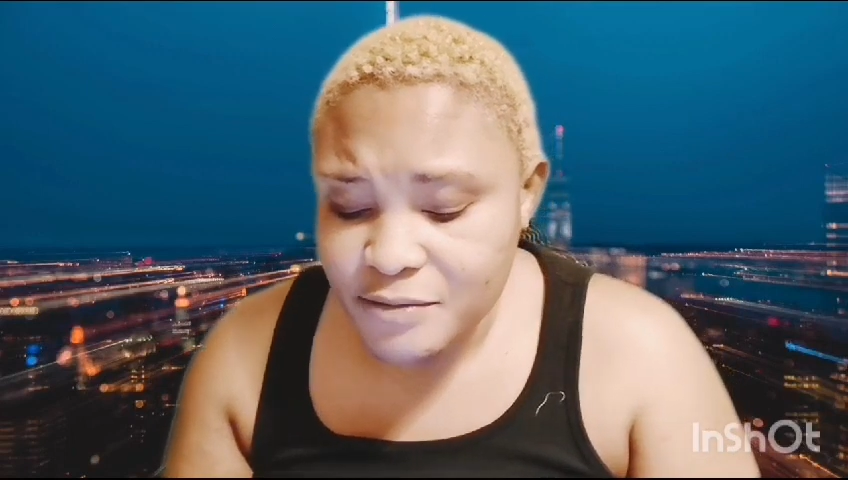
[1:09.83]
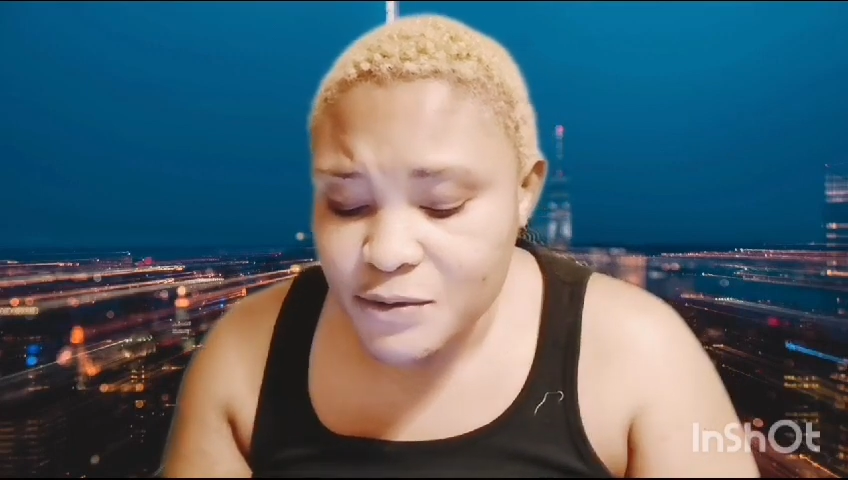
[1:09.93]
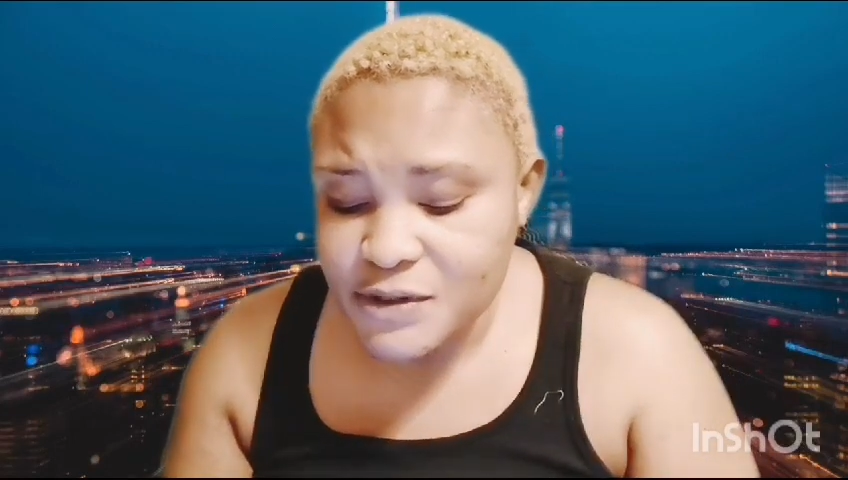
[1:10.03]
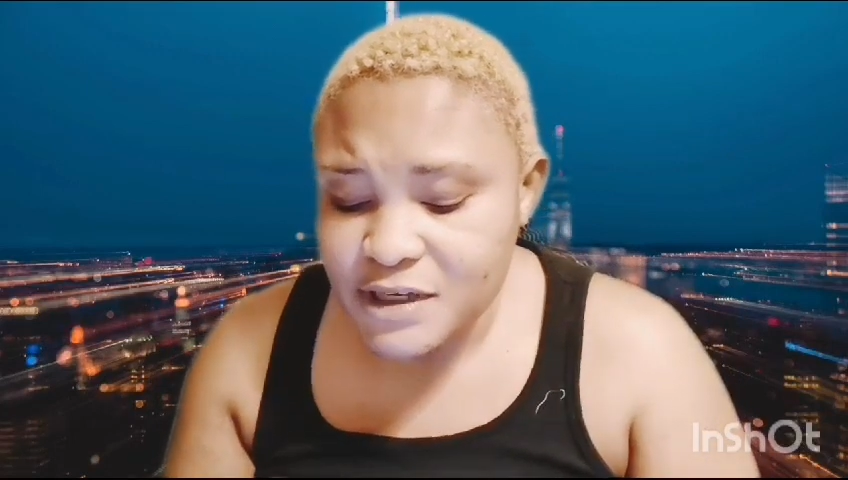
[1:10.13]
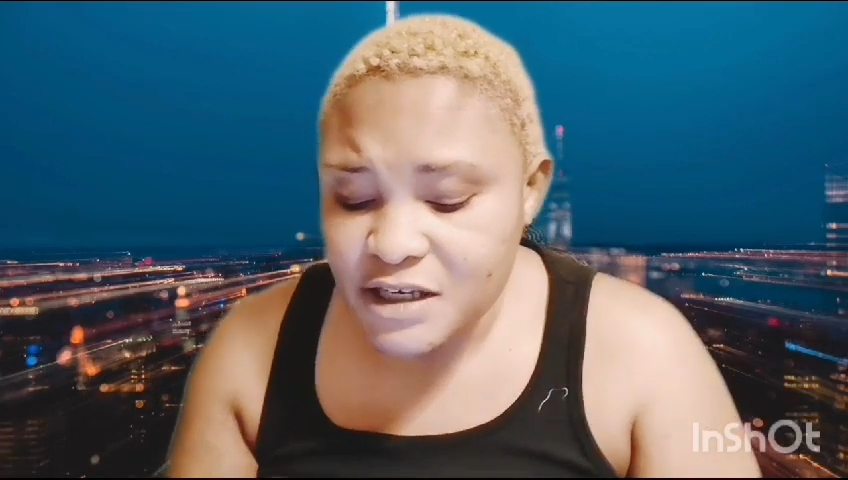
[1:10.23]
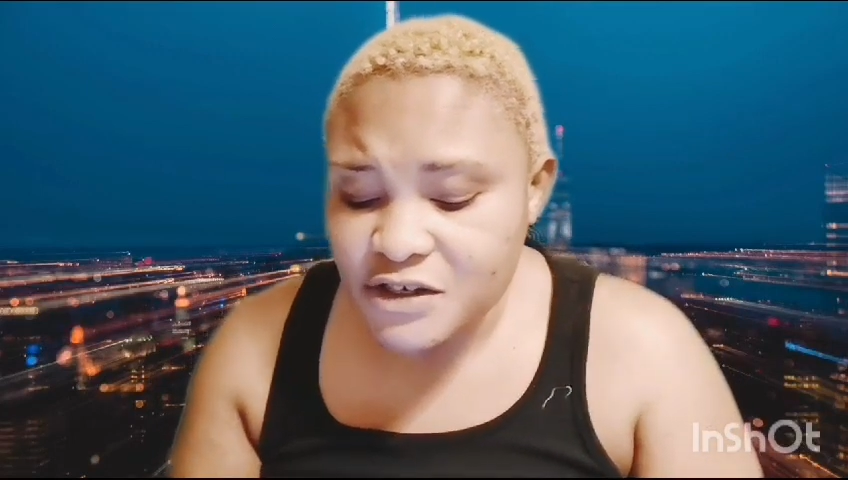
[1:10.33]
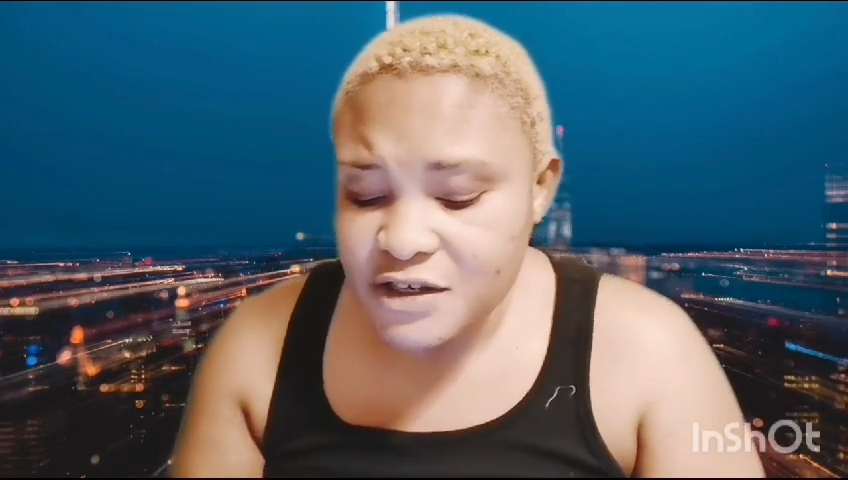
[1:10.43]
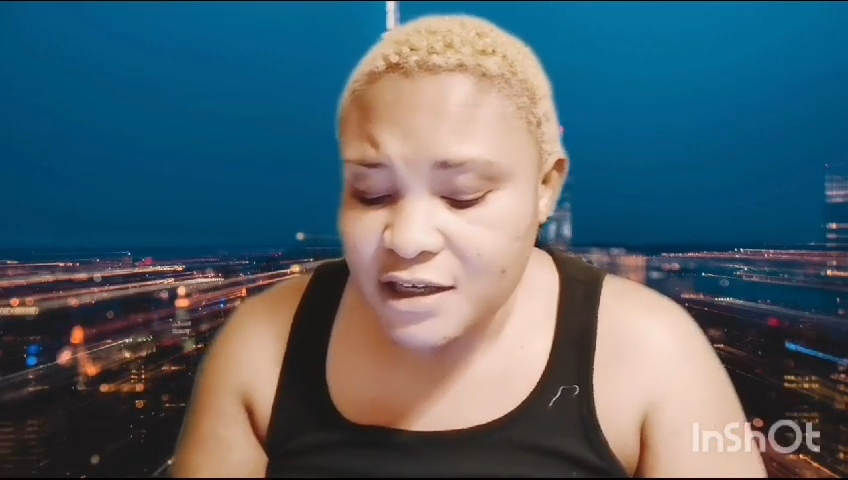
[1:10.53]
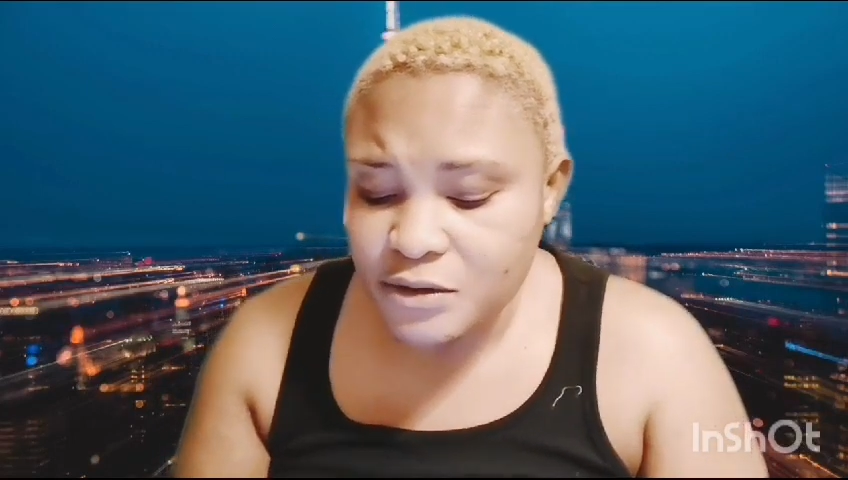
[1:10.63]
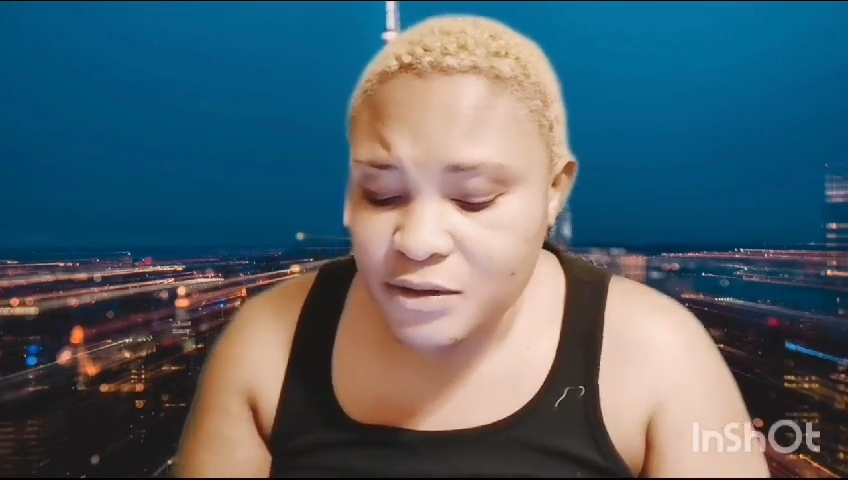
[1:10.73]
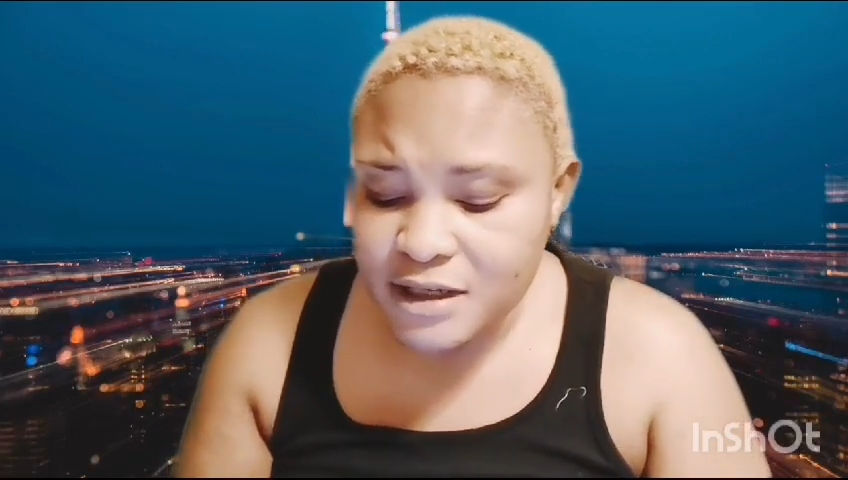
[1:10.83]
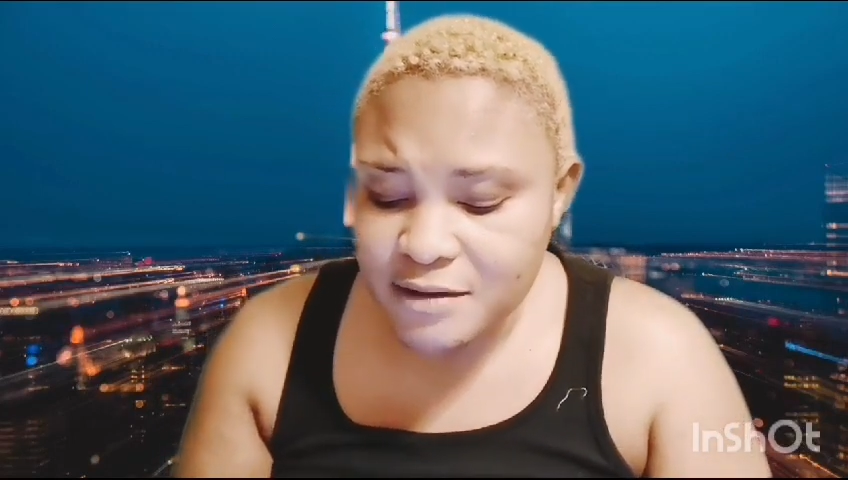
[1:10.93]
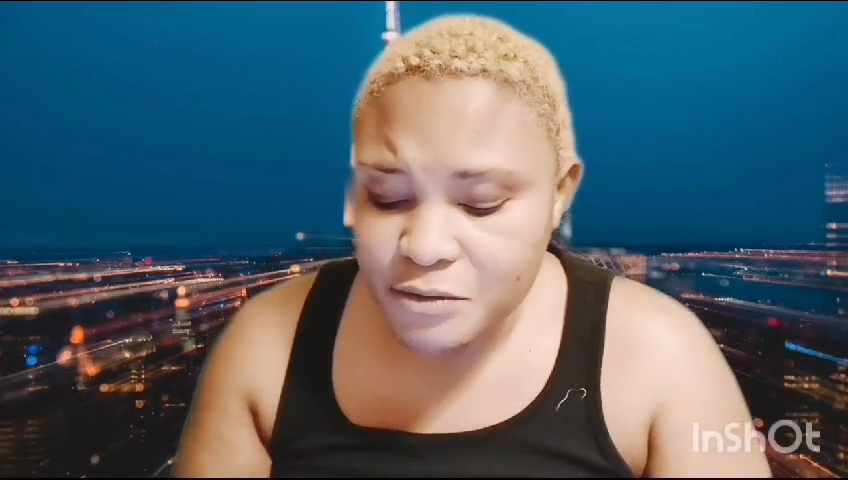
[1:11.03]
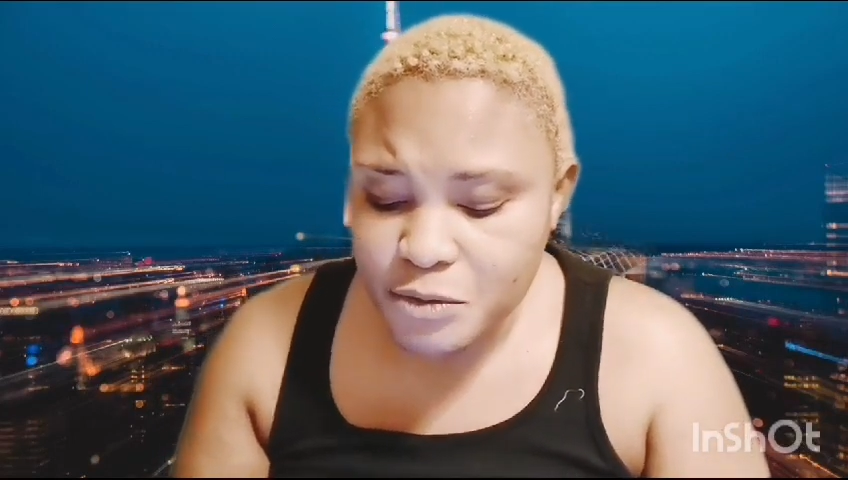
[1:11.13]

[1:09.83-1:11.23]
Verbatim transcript: For sin shall not have